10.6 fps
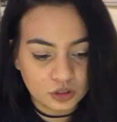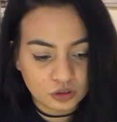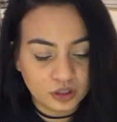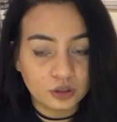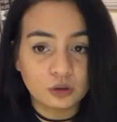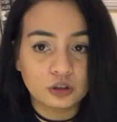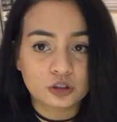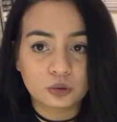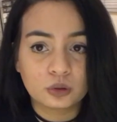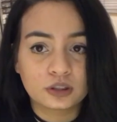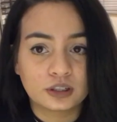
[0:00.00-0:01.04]
trying to go to
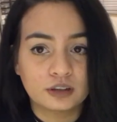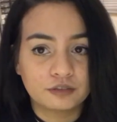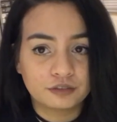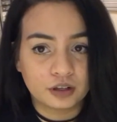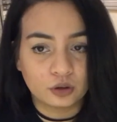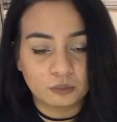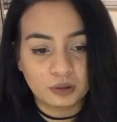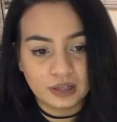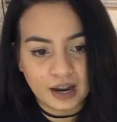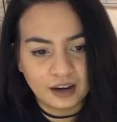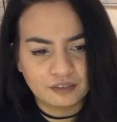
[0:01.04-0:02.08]
school to live a normal
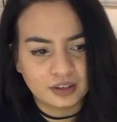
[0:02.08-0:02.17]
life.